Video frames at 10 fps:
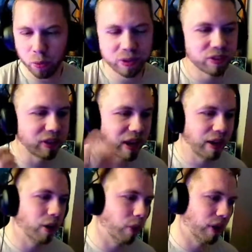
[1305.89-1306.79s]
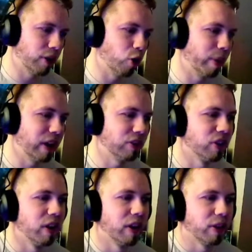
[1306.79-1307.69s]
What's Nintendo gonna do? Because
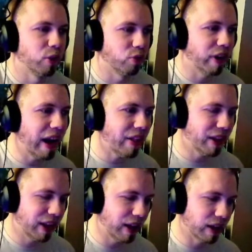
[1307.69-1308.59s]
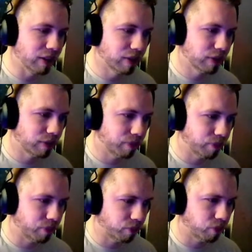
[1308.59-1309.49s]
the reality is,
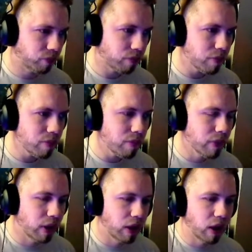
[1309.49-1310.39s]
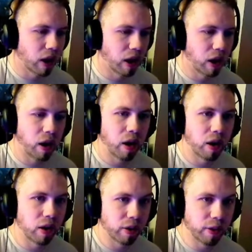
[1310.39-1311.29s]
uh,
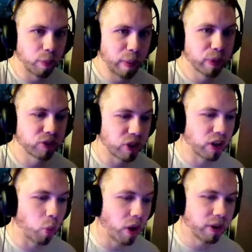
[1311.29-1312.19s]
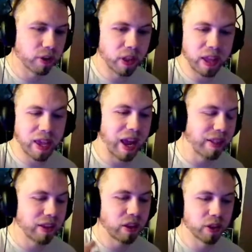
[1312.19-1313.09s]
you know, people are starting to wonder, like, can
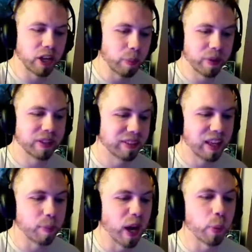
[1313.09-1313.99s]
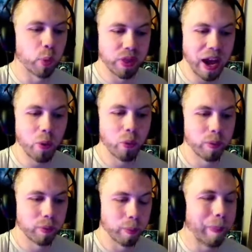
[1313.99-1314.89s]
these other companies keep up without
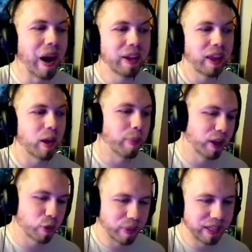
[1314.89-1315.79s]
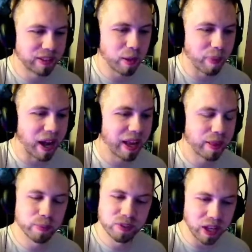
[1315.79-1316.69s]
buying a bigger piece of the pie
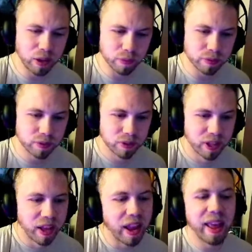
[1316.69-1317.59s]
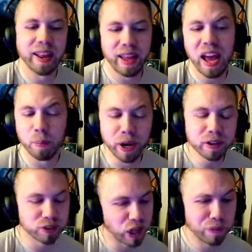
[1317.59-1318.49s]
themselves? And again,
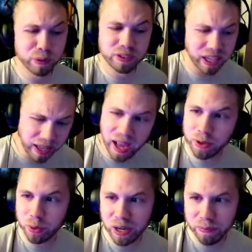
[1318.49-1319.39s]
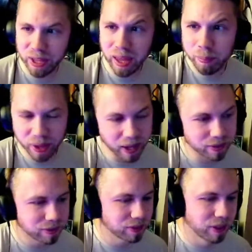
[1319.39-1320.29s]
Microsoft would say, yeah, you can have Game
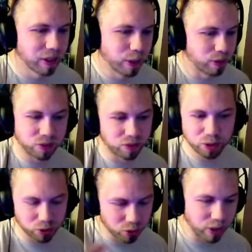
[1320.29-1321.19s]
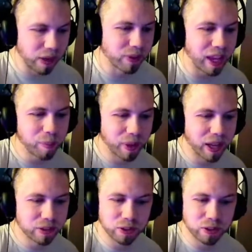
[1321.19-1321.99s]
Pass. Just, just you can have Game Pass.